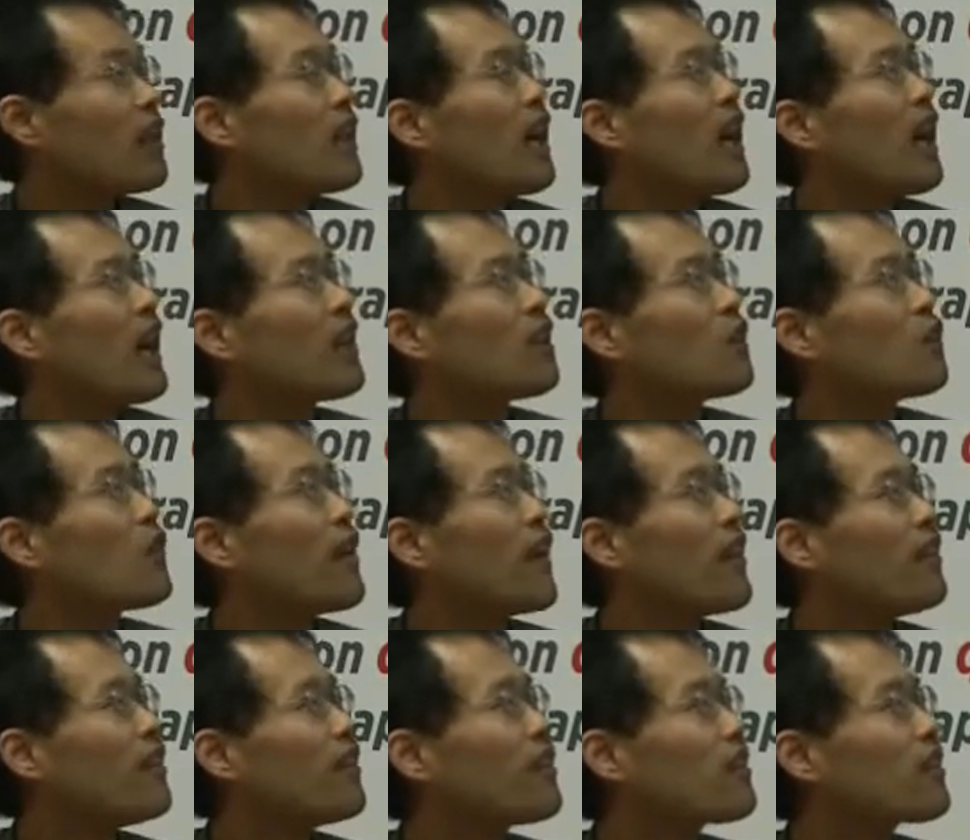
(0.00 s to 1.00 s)
And
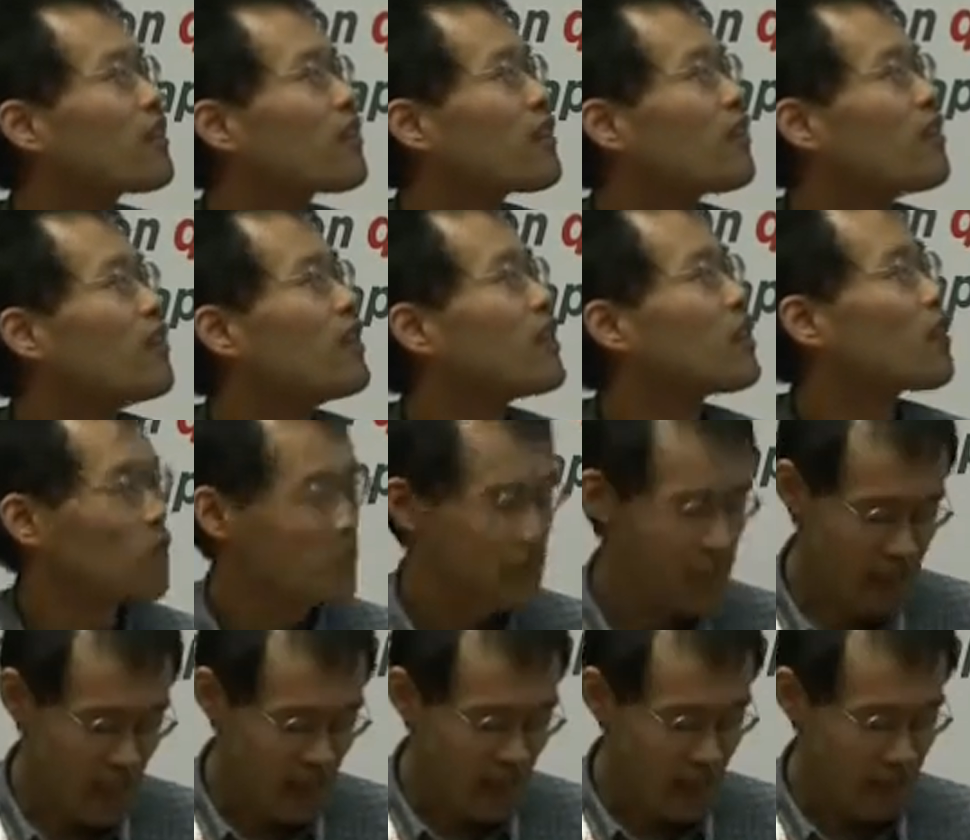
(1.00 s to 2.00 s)
when we
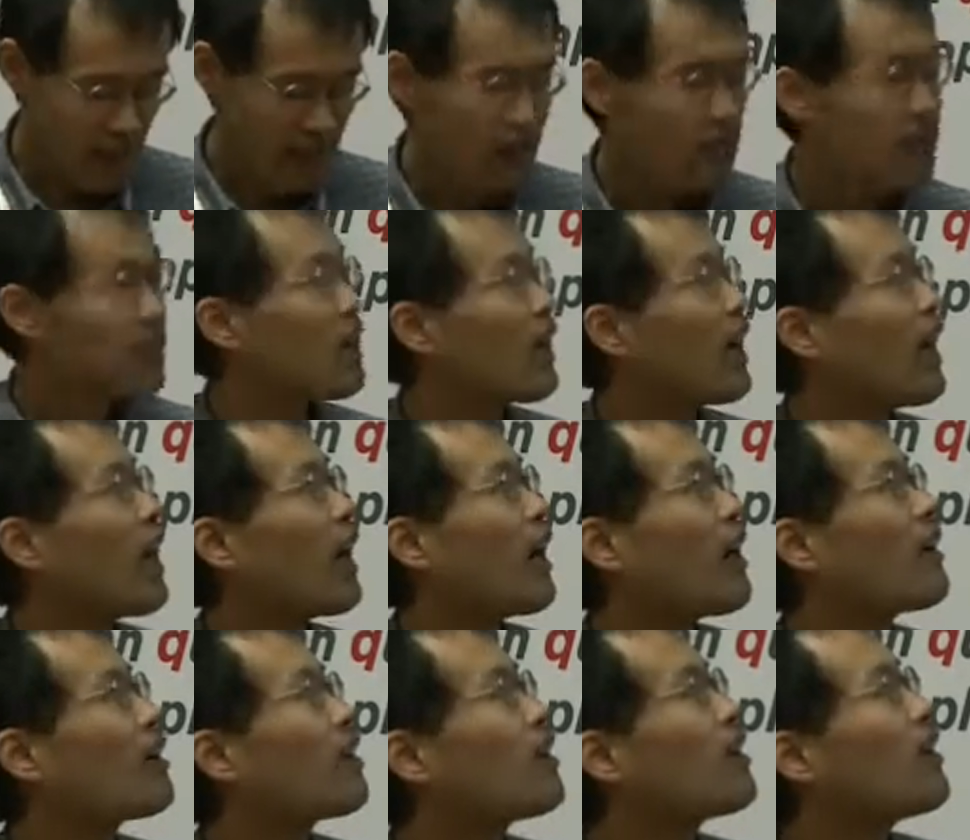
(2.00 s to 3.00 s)
consider
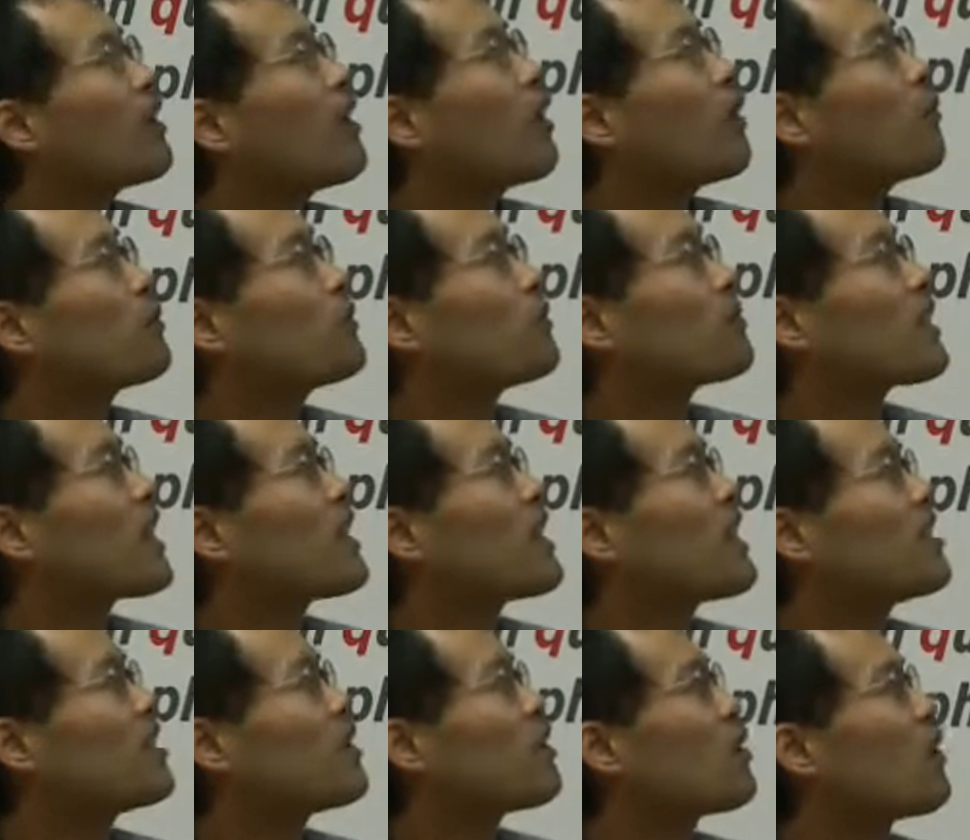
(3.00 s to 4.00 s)

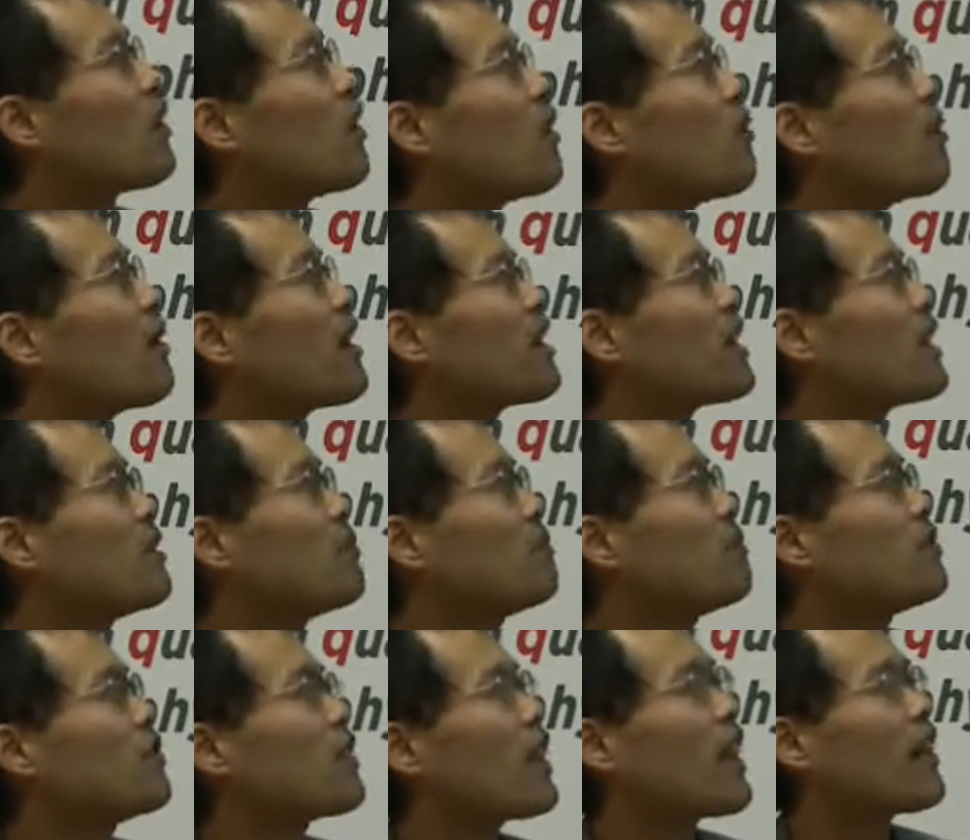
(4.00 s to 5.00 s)
optimization over the
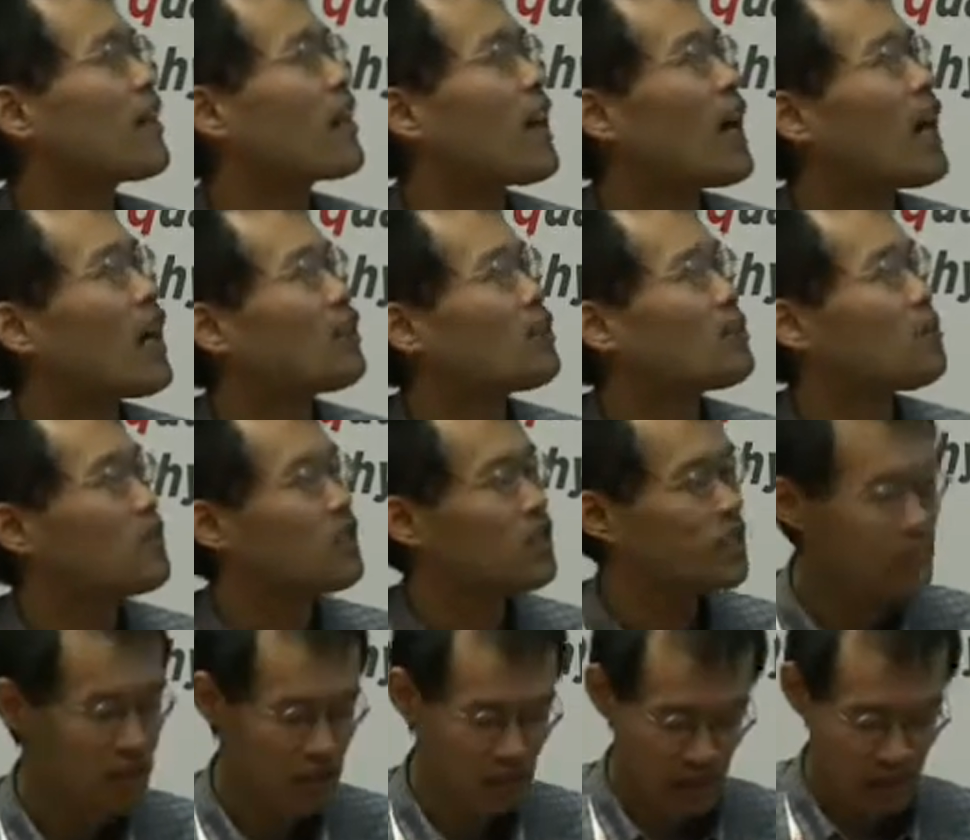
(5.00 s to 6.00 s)
input and
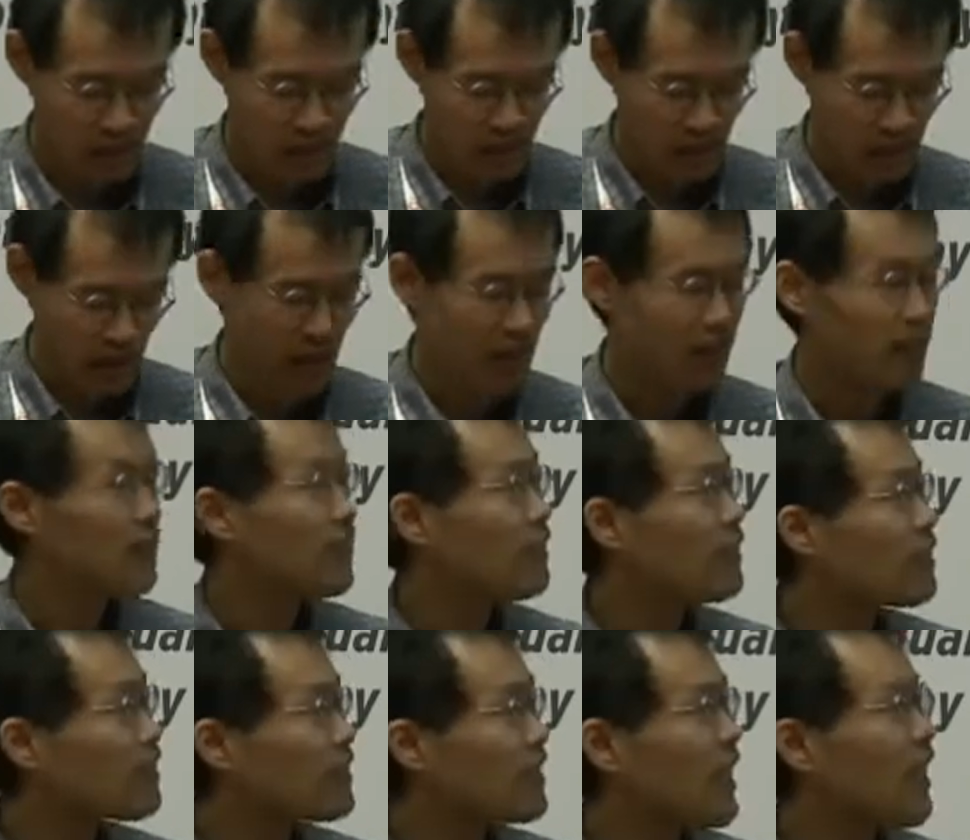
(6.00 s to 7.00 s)
output,
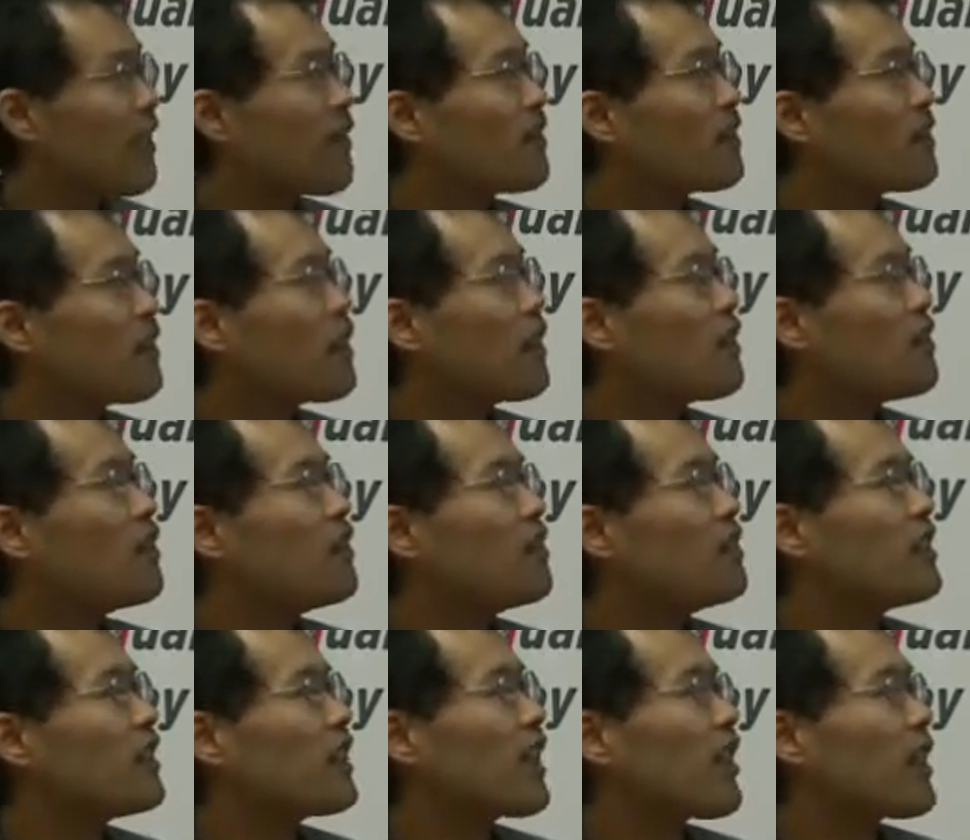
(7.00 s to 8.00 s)
then
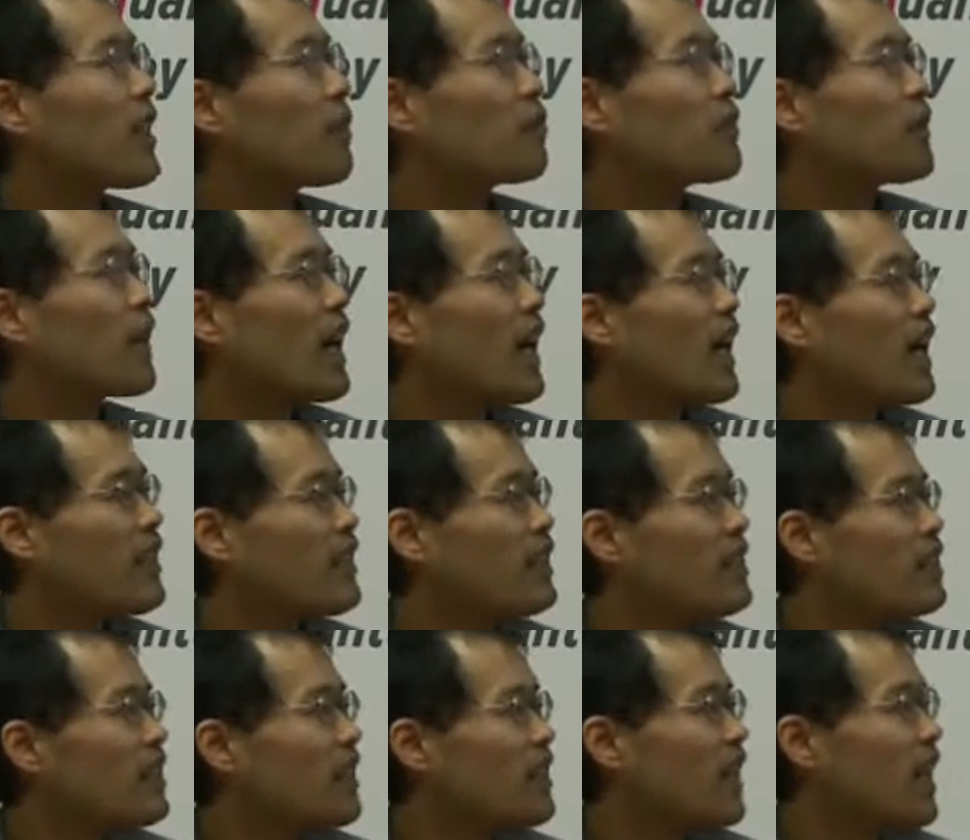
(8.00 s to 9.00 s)
we can apply
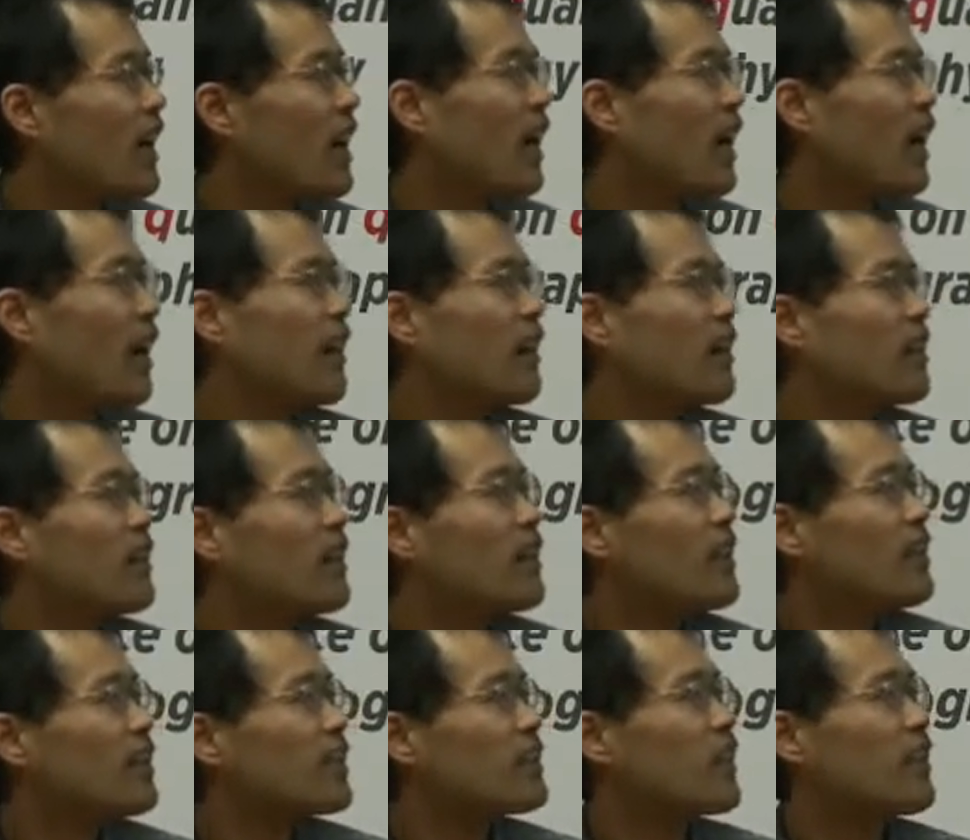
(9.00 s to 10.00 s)
the
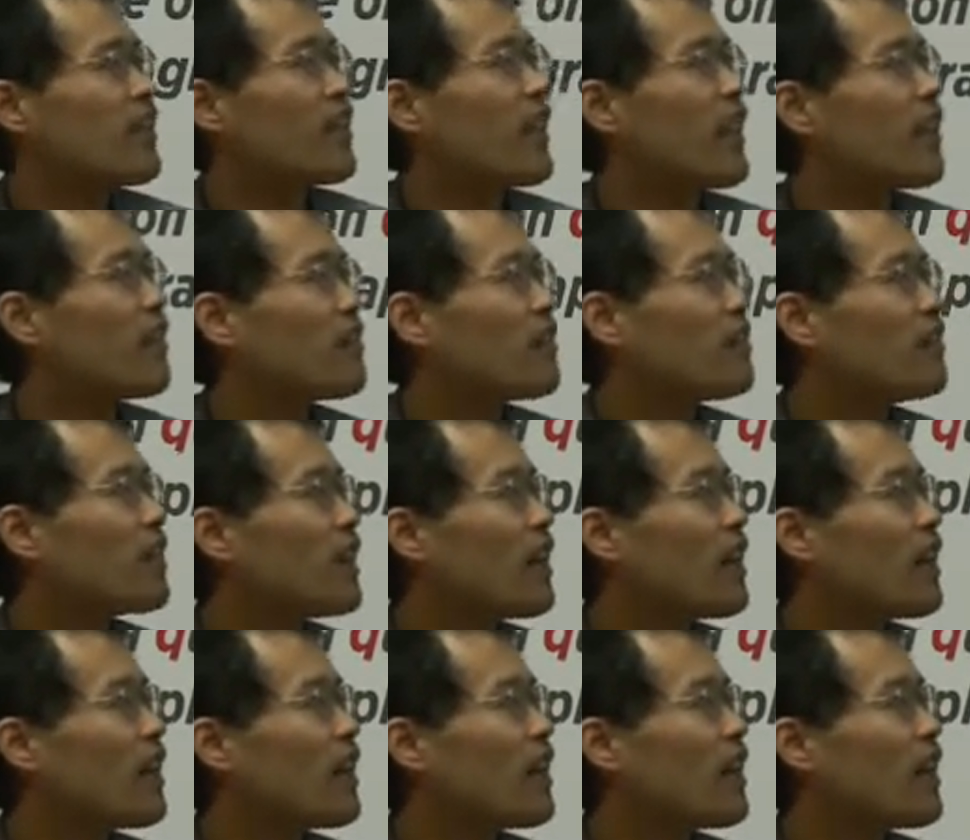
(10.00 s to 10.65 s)
general